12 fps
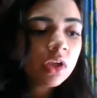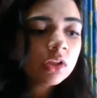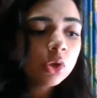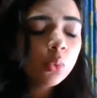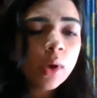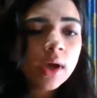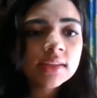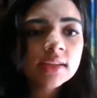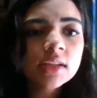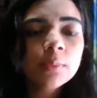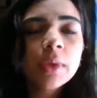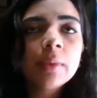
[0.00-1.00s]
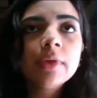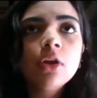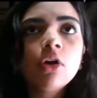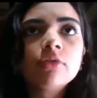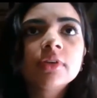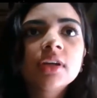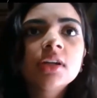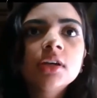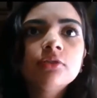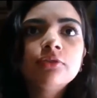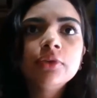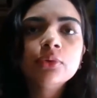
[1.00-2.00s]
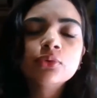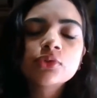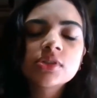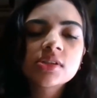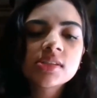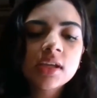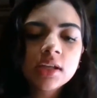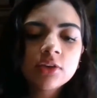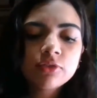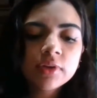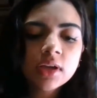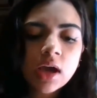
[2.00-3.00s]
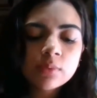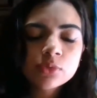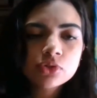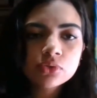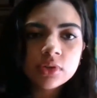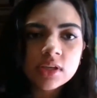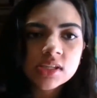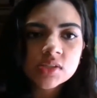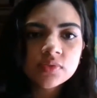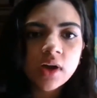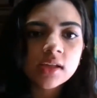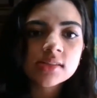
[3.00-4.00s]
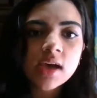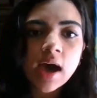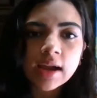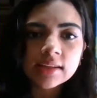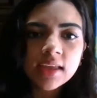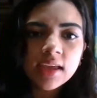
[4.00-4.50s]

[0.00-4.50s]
the one thing that people often get confused is that if it comes to these funds, are they